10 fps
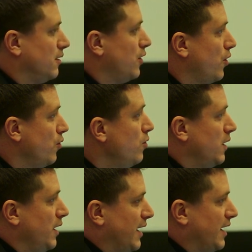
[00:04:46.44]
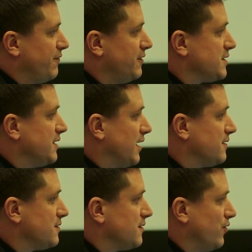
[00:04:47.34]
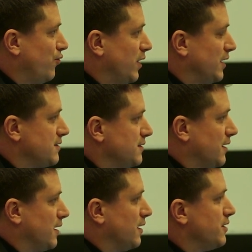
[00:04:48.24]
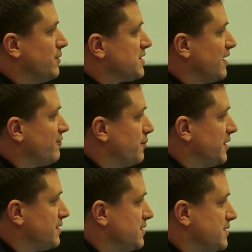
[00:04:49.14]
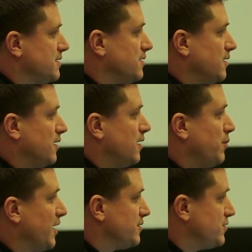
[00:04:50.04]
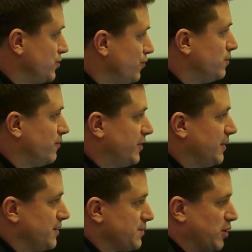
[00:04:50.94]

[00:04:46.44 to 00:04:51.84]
uh, law and if it's not what the US government is uh, about to do with this